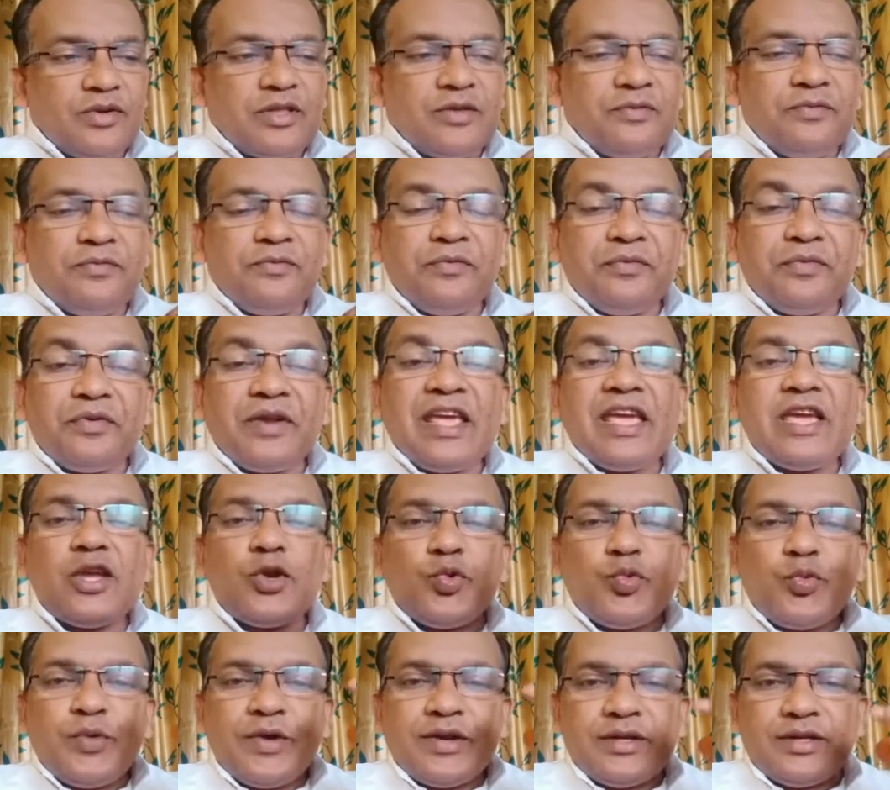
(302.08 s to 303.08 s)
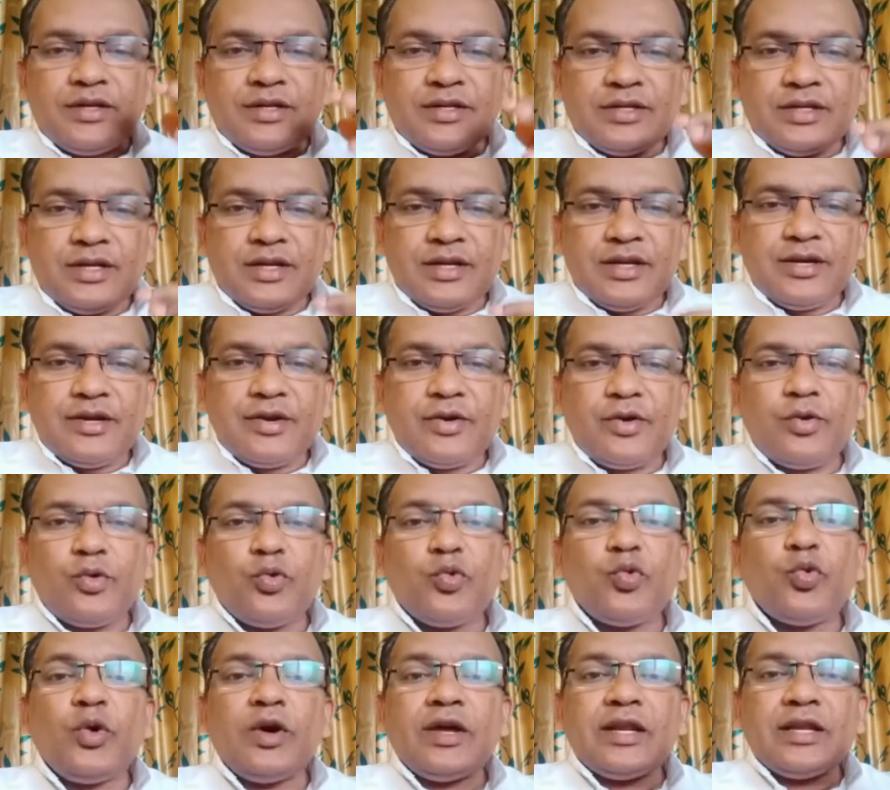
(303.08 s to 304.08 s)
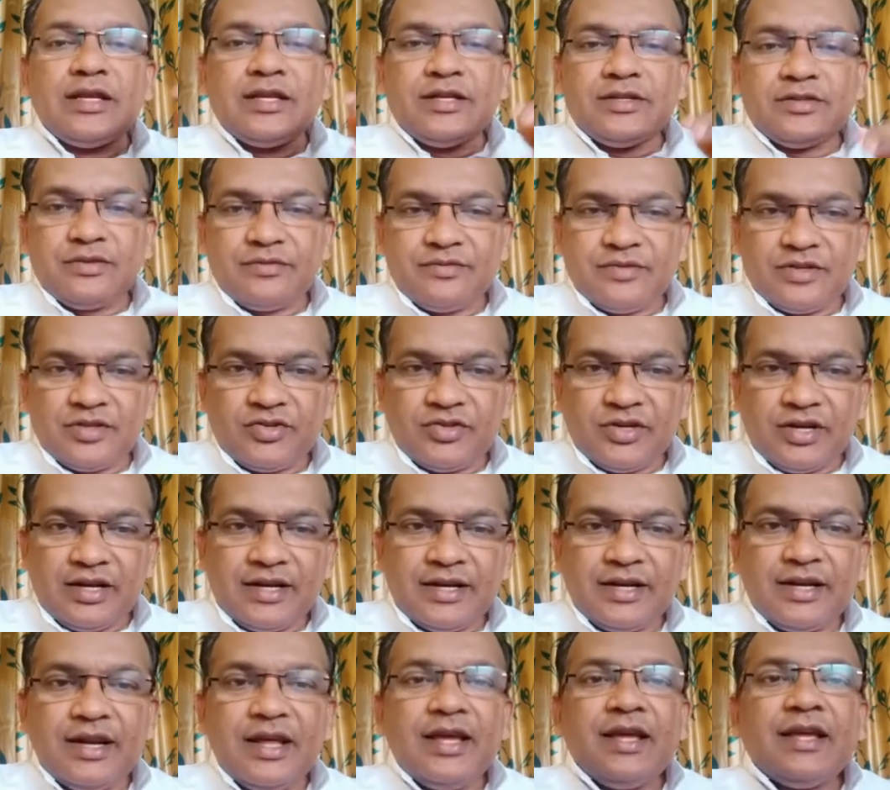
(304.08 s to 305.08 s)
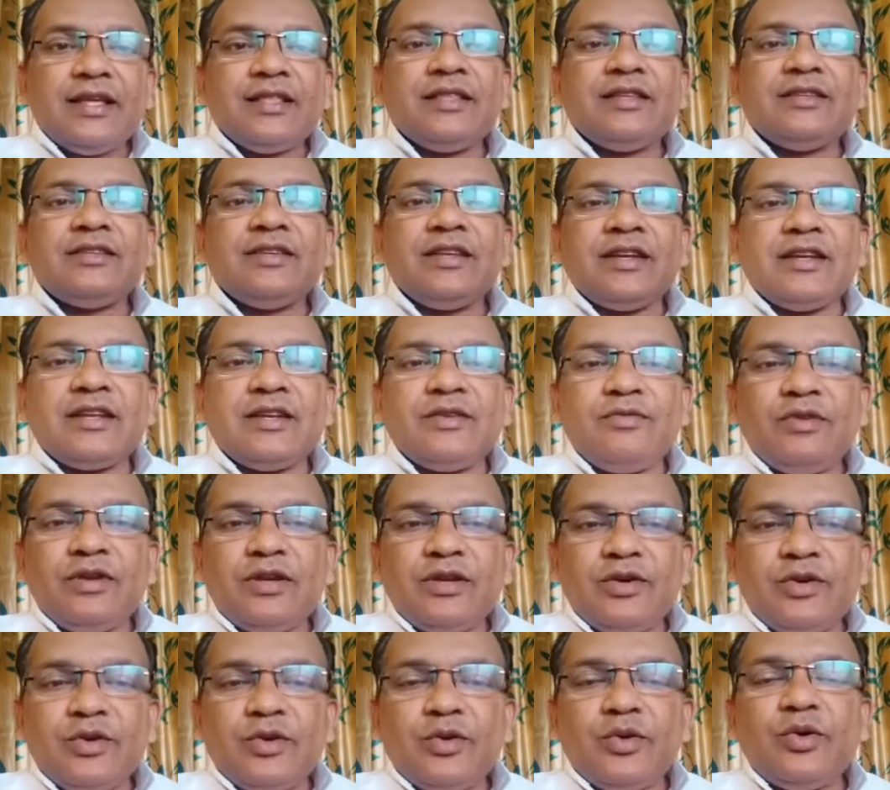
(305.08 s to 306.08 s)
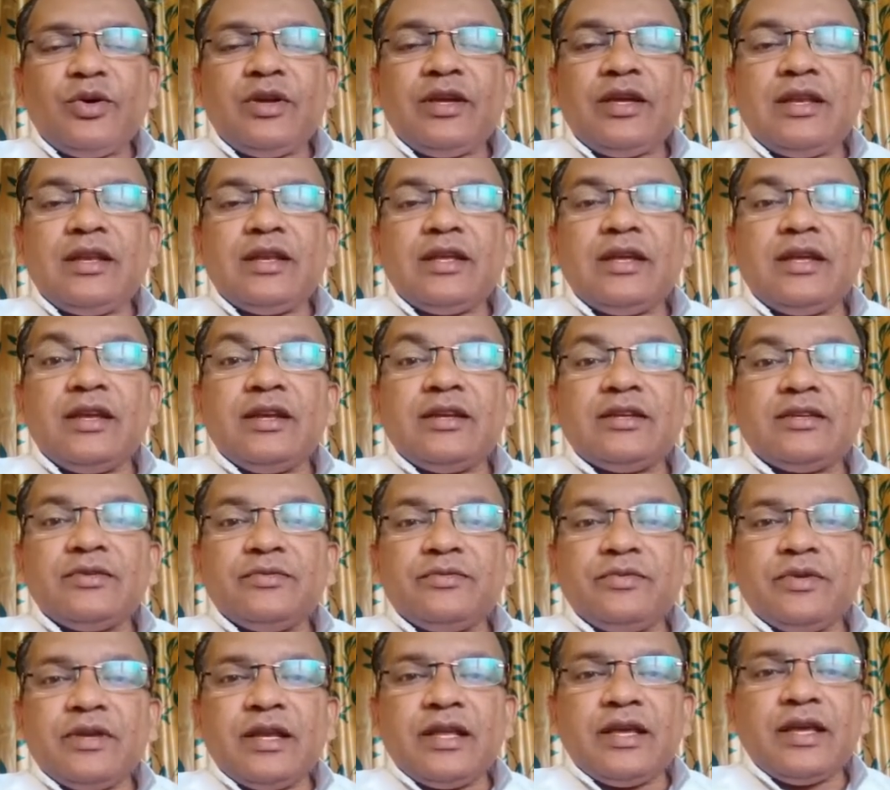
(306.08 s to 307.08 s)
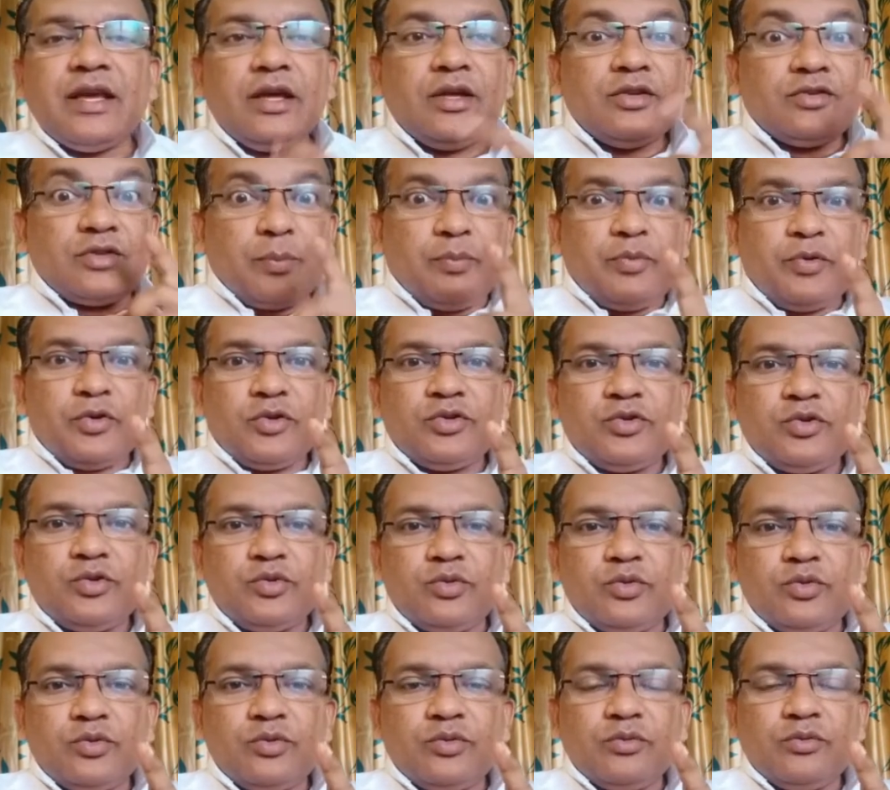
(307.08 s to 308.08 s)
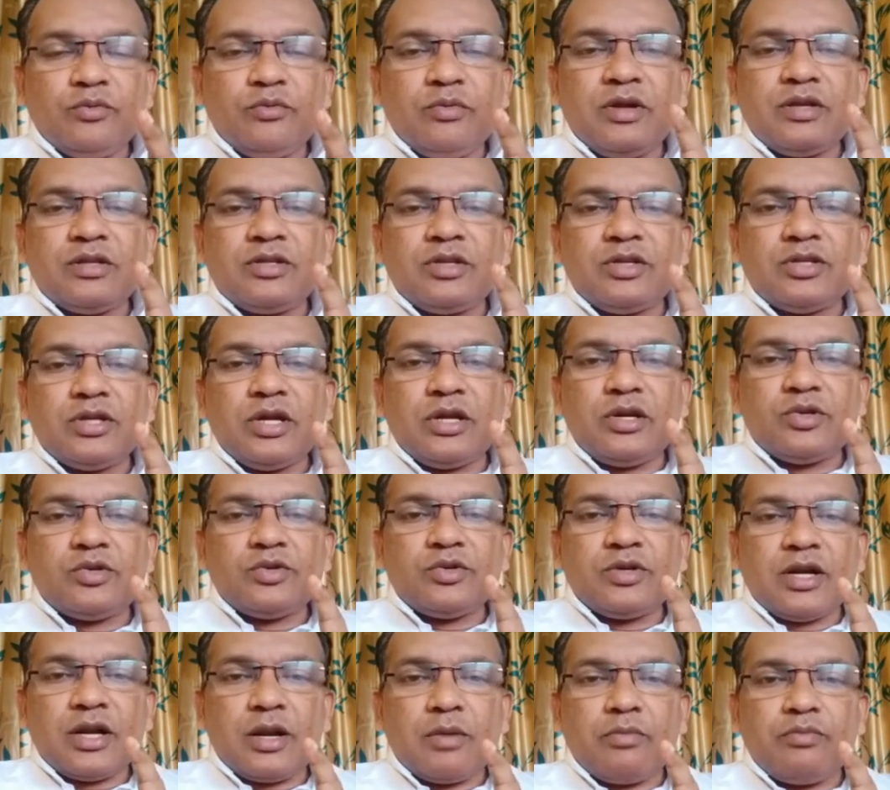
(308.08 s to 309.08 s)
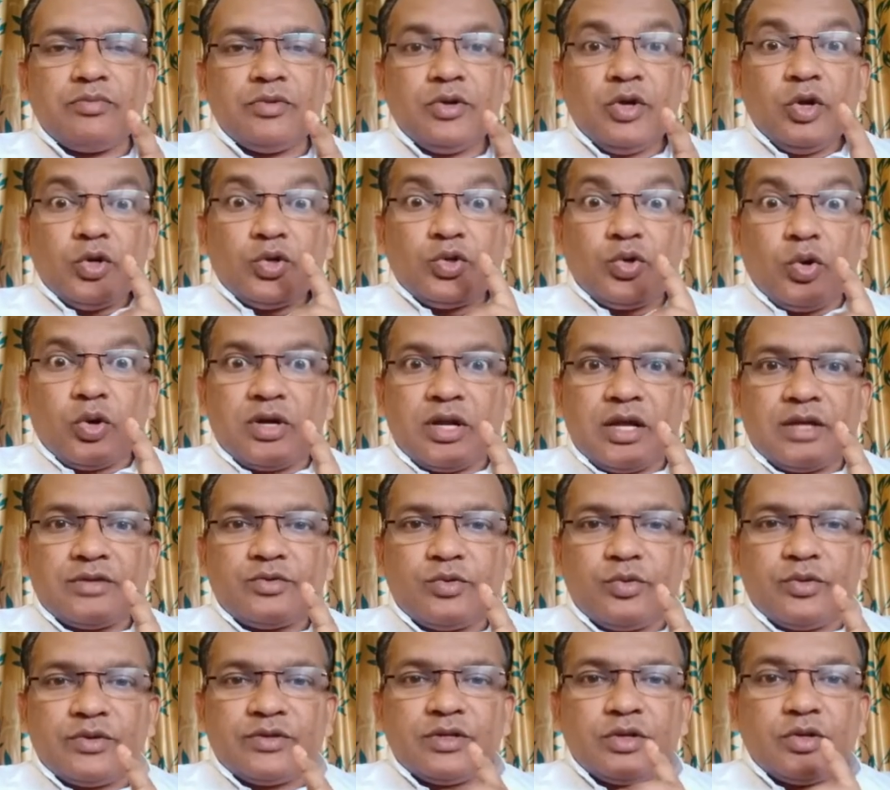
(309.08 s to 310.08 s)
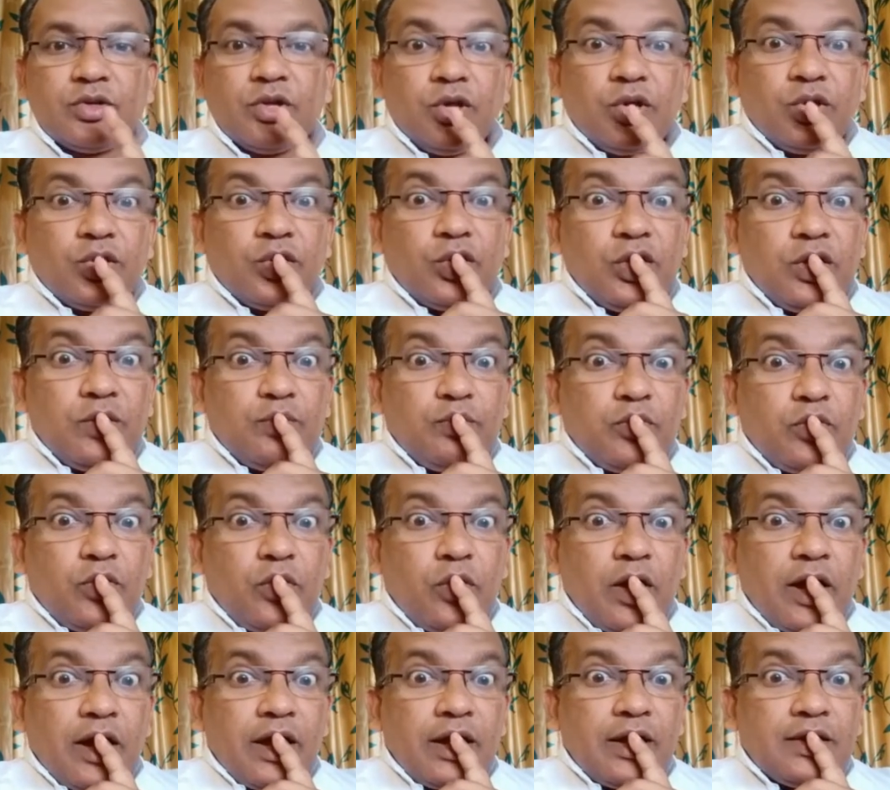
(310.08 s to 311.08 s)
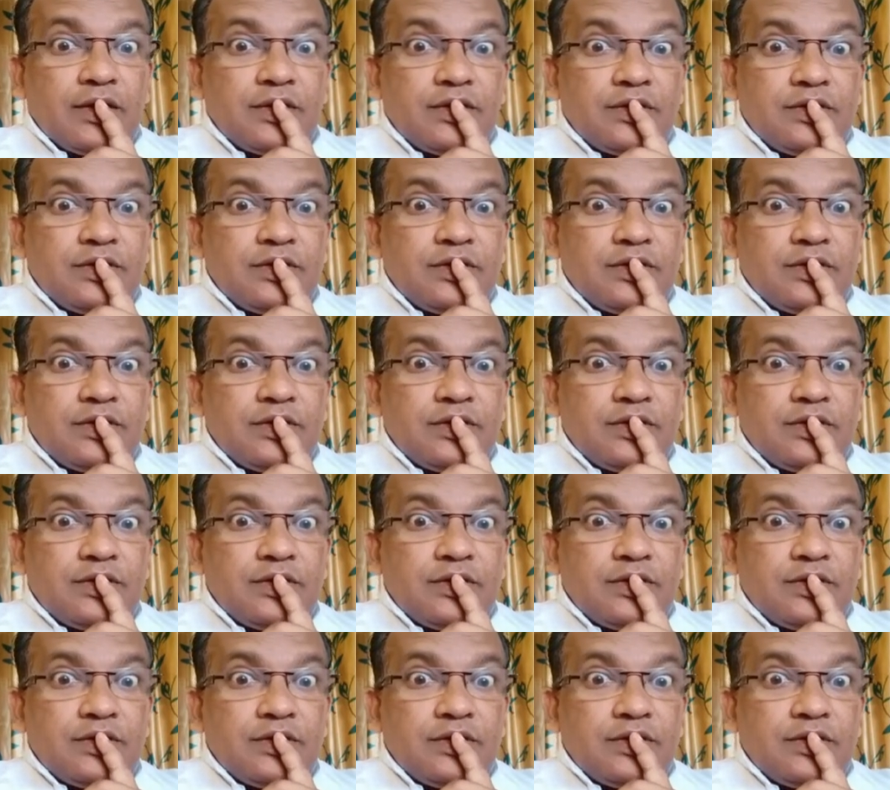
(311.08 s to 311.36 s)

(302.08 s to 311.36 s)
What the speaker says: for the frequent queries of the children, the children will grow in guilt feeling. Suppose you make the child shut up, don't ask questions, keep quiet.